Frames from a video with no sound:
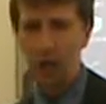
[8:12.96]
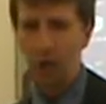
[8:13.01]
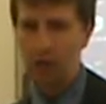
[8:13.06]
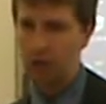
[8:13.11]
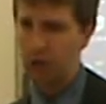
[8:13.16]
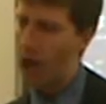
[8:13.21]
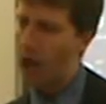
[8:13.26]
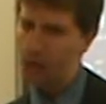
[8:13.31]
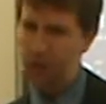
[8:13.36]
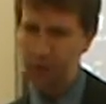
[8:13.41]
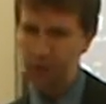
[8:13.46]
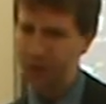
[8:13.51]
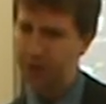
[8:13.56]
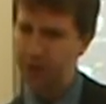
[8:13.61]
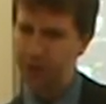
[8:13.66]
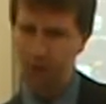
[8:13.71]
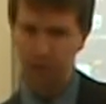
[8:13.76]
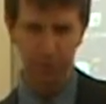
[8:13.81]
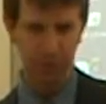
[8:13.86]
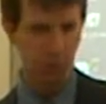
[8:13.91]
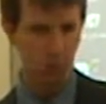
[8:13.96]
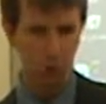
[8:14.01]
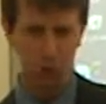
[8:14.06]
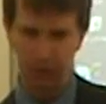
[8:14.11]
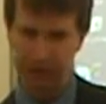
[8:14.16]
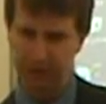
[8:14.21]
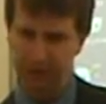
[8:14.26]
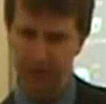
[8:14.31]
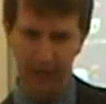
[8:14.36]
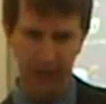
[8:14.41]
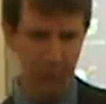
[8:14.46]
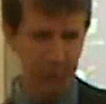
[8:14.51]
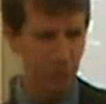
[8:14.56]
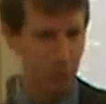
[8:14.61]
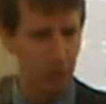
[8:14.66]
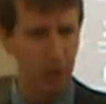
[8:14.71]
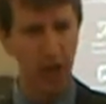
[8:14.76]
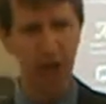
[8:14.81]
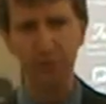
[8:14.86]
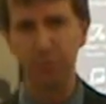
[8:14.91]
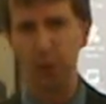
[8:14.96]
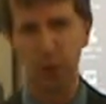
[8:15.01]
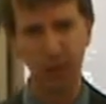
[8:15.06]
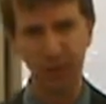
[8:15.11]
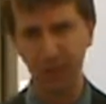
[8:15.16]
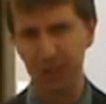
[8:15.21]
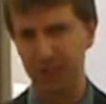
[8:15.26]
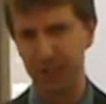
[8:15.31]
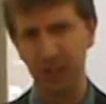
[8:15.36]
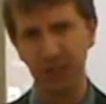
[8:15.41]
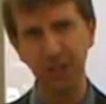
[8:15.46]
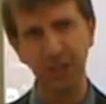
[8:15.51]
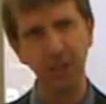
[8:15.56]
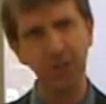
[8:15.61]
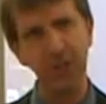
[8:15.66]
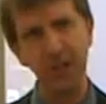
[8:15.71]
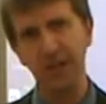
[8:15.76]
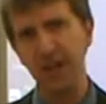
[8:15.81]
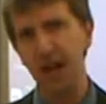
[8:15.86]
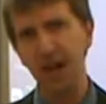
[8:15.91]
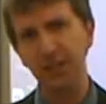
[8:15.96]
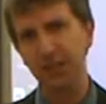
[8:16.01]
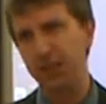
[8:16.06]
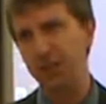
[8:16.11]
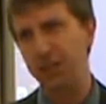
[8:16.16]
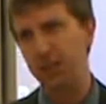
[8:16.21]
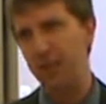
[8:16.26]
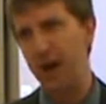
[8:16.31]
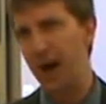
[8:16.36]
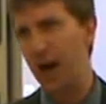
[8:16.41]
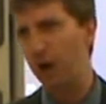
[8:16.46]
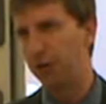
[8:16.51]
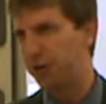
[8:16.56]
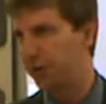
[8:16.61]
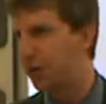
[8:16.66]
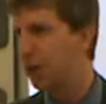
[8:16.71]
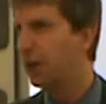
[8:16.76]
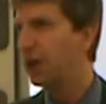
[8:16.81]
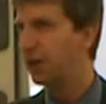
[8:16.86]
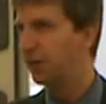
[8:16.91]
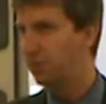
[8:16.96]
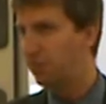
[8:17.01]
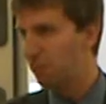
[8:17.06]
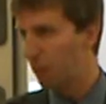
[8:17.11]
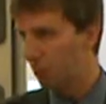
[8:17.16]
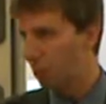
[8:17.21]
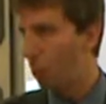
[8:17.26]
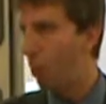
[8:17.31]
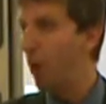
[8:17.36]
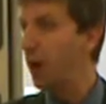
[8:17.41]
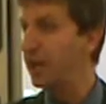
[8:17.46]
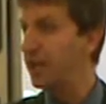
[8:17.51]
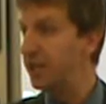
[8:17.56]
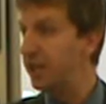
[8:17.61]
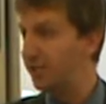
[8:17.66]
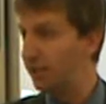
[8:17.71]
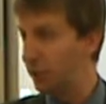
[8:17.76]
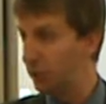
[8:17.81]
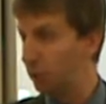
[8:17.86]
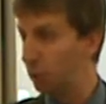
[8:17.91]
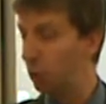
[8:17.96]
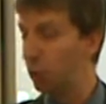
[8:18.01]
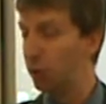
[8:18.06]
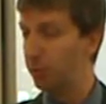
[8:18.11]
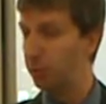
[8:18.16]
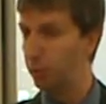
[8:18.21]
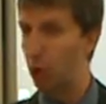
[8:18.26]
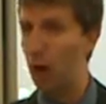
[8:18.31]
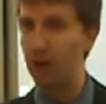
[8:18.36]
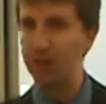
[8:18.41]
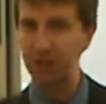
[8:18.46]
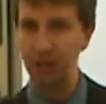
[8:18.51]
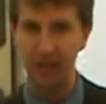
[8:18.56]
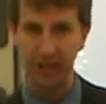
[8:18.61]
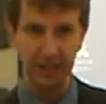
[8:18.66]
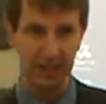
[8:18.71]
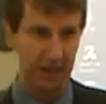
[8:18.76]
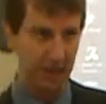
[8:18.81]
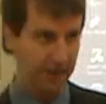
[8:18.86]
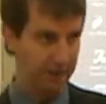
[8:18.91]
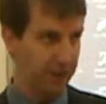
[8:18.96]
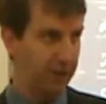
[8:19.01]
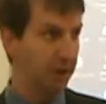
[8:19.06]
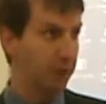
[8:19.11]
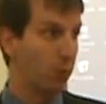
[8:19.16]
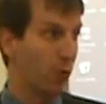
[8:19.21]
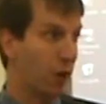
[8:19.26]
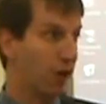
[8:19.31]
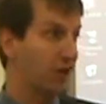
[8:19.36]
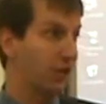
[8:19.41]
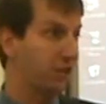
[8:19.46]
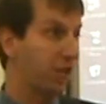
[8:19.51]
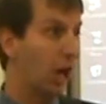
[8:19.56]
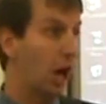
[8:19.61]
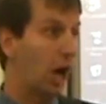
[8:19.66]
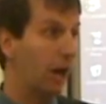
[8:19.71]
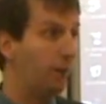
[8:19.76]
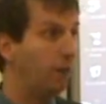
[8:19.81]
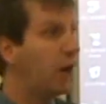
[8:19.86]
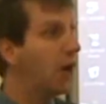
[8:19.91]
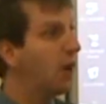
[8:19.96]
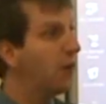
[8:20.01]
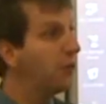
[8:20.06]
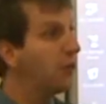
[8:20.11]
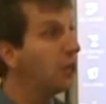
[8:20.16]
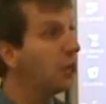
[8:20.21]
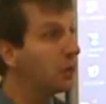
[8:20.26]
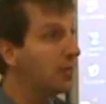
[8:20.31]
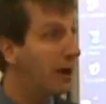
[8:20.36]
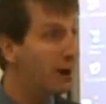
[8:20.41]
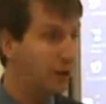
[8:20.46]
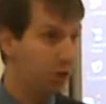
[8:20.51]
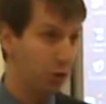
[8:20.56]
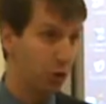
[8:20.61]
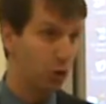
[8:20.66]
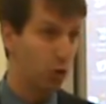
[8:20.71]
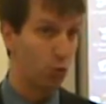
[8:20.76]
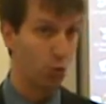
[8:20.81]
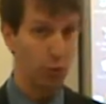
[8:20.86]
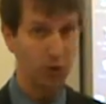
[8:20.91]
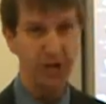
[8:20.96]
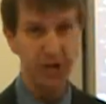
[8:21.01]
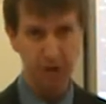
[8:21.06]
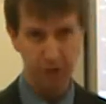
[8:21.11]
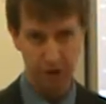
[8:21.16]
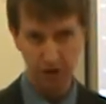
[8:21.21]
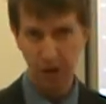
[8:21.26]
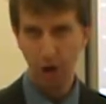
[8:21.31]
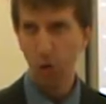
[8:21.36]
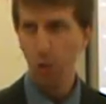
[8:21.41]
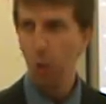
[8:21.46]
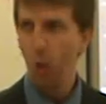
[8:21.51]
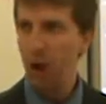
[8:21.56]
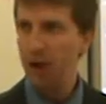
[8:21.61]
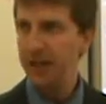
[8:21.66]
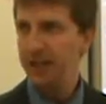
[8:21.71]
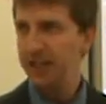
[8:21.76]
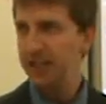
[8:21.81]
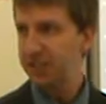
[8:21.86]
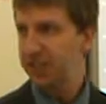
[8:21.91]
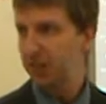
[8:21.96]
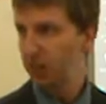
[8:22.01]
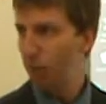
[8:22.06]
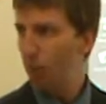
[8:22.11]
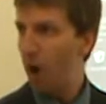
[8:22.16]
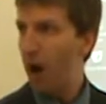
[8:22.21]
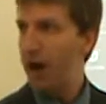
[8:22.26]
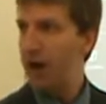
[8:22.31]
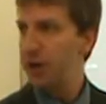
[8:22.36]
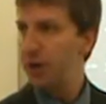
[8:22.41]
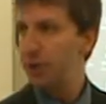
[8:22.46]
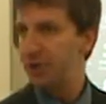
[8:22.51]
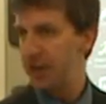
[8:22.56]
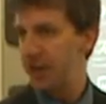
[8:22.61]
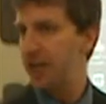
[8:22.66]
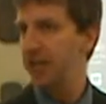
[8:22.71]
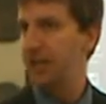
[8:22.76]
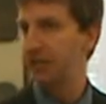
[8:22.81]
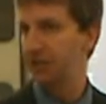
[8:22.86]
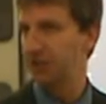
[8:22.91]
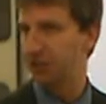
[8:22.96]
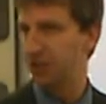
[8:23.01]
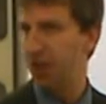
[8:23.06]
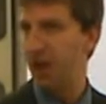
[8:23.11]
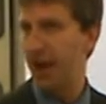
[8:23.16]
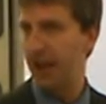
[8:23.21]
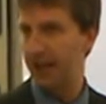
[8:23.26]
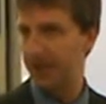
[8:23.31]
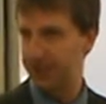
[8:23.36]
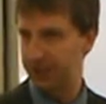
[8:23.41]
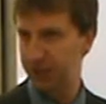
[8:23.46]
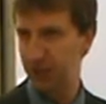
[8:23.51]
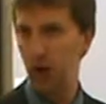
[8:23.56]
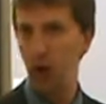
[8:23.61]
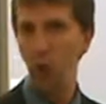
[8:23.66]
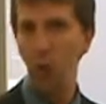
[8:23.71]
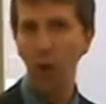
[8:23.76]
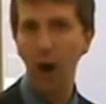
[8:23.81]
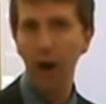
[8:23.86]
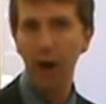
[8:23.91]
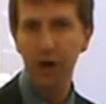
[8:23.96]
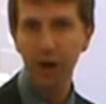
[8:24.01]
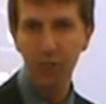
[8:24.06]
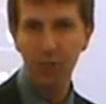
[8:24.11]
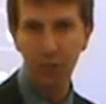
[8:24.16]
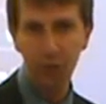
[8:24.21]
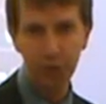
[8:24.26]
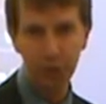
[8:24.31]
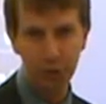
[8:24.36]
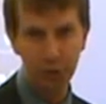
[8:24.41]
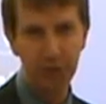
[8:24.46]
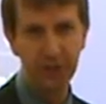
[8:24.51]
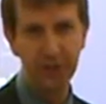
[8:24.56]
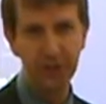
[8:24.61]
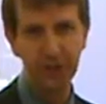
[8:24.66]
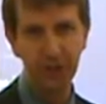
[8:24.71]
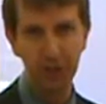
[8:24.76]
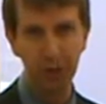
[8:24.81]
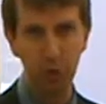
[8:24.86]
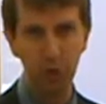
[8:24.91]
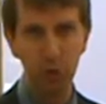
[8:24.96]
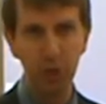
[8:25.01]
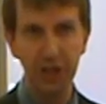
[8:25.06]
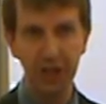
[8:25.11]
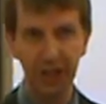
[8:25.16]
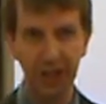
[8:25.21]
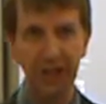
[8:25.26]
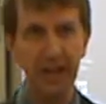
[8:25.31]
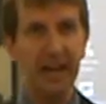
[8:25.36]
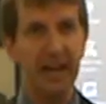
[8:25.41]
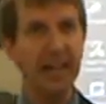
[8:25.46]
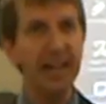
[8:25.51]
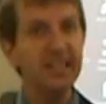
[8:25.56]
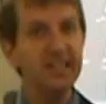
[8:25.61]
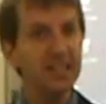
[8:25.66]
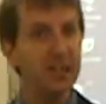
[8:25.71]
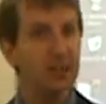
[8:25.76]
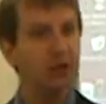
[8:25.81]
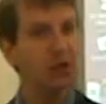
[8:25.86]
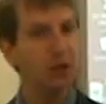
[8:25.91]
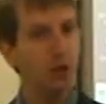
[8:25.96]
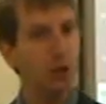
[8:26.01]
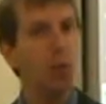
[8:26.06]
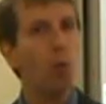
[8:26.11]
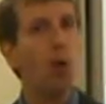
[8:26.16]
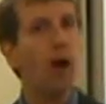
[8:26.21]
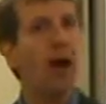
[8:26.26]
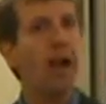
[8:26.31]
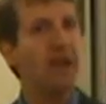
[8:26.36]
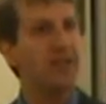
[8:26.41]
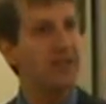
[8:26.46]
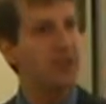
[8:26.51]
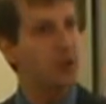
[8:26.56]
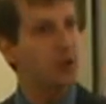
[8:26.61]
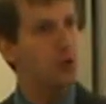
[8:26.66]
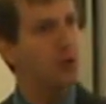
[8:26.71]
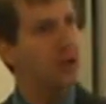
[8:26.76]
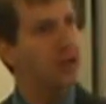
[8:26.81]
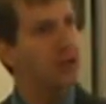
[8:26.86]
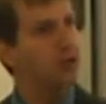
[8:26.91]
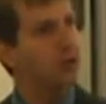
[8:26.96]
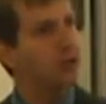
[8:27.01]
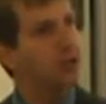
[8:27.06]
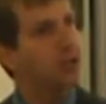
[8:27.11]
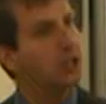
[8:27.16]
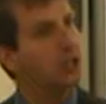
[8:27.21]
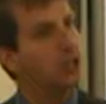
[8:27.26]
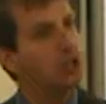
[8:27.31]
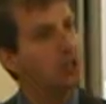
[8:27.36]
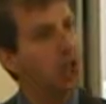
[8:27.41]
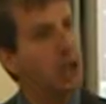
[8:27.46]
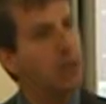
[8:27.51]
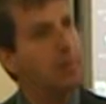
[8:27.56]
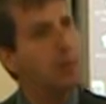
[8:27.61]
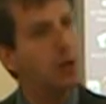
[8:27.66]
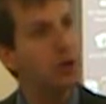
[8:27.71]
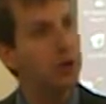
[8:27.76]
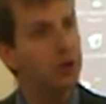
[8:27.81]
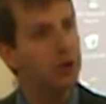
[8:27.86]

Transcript: college or to get through a lot of projects is to think not just about one individual project and think one at a time. Think about your career. What is it? Why are you taking this class? Why are you pursuing this degree? Is there some way that you can shape